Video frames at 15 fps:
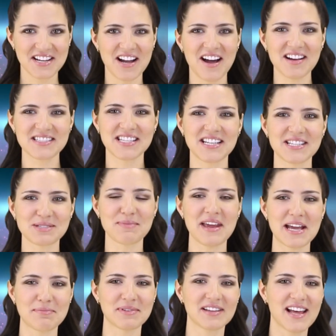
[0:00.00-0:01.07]
Cocktails,
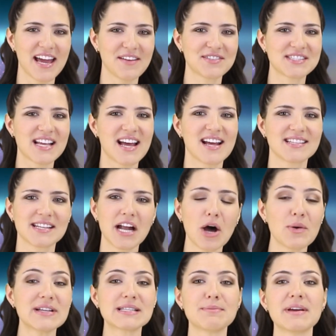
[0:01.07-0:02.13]
Makeup, and Life says, it
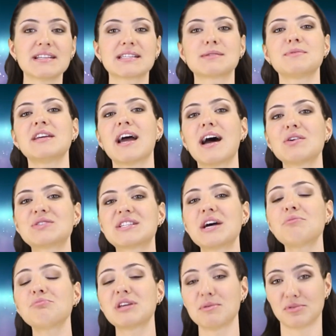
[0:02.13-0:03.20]
always amazes me how
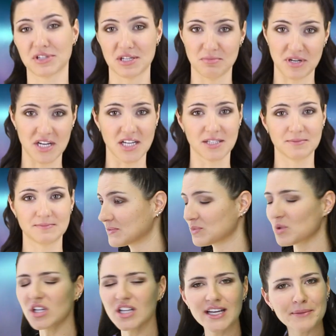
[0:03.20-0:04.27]
dumb people can be.
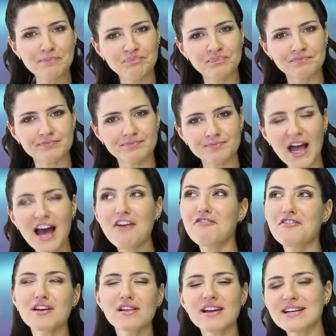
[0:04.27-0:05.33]
Really? I
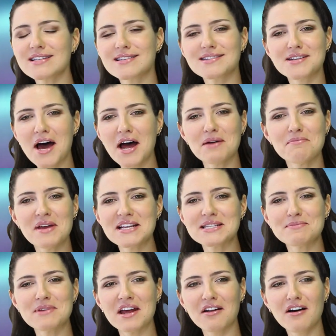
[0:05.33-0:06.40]
feel like it does not amaze
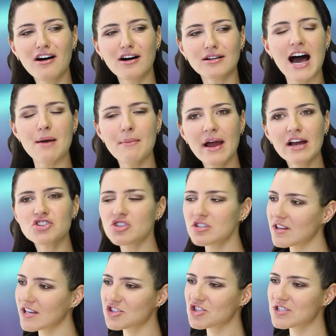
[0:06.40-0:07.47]
me at all. I'm actually
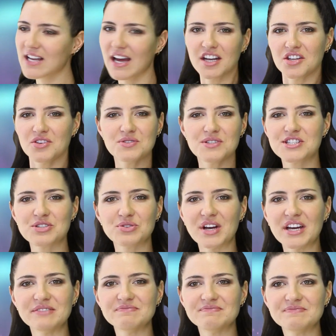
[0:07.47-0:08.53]
like just kind of used to
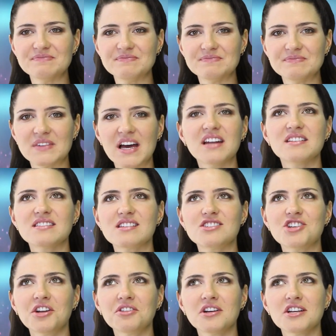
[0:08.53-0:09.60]
it. That is the
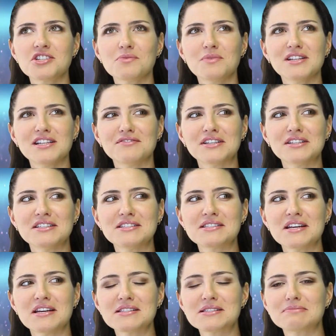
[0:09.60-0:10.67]
generation we live in these
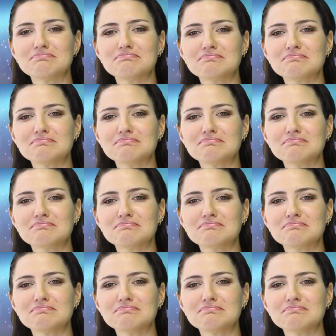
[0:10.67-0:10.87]
days.